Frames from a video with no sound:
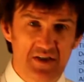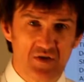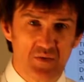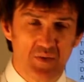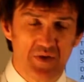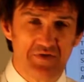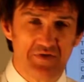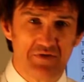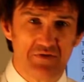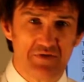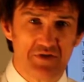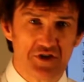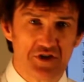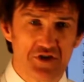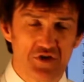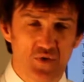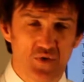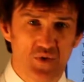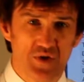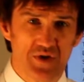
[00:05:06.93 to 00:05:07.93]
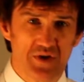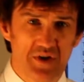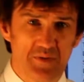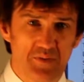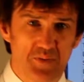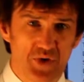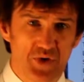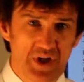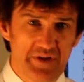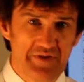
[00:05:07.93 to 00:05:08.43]
or we've restored the
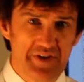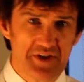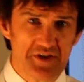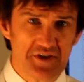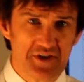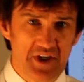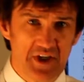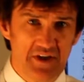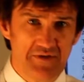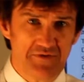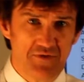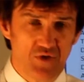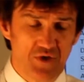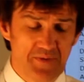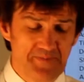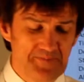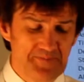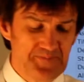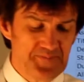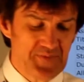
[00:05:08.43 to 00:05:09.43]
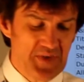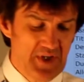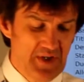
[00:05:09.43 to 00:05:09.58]
previous eForm.